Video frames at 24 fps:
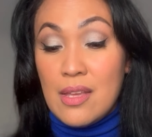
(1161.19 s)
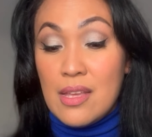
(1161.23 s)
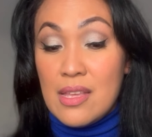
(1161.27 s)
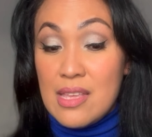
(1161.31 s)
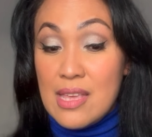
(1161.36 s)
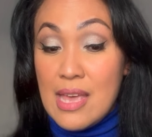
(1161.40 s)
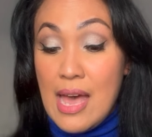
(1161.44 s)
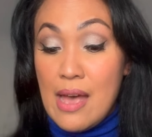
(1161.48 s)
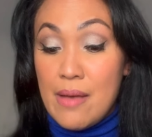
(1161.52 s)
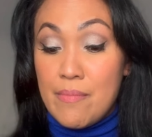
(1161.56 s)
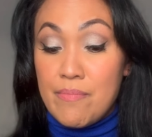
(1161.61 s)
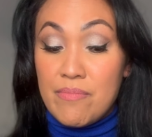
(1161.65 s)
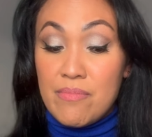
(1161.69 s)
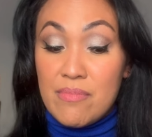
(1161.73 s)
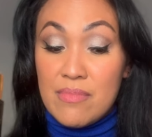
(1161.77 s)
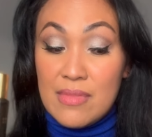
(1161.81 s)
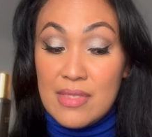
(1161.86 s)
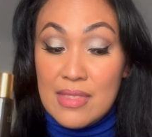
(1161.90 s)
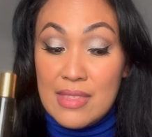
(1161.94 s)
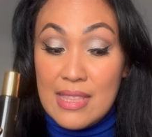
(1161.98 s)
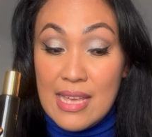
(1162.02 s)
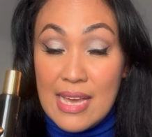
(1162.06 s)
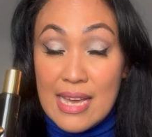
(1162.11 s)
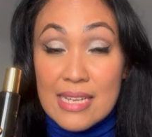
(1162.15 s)
Yeah,
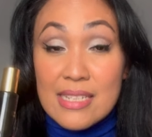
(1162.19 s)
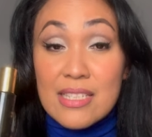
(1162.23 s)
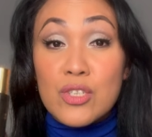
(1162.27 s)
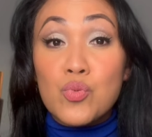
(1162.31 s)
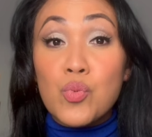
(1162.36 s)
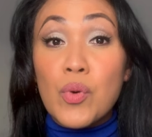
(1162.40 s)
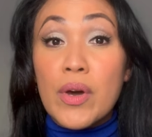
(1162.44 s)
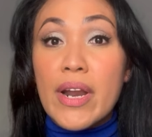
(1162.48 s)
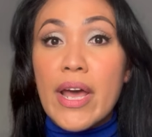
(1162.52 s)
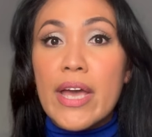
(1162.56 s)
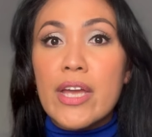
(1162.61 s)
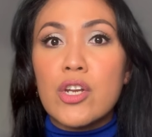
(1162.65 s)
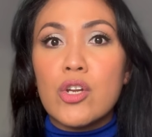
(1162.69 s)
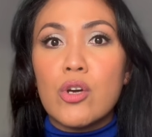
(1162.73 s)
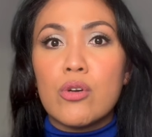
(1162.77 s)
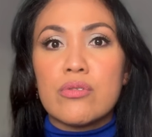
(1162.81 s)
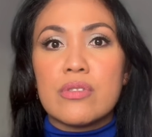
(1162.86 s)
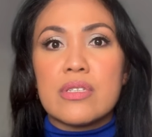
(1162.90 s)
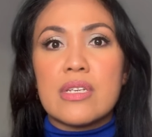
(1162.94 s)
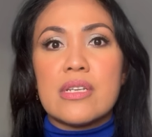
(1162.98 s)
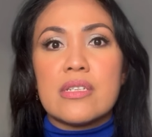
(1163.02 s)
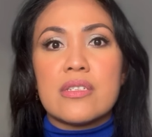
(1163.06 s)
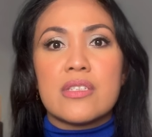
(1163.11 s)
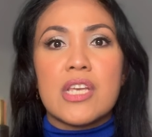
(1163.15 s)
that's what I
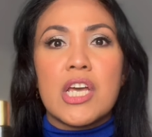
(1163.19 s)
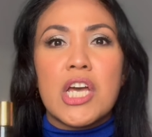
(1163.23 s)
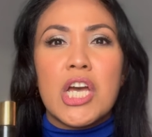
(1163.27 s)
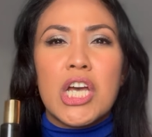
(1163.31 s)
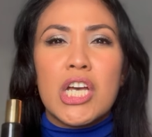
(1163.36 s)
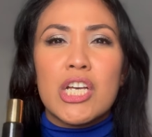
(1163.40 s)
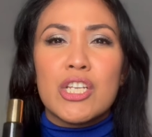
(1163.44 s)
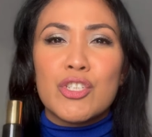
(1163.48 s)
noticed.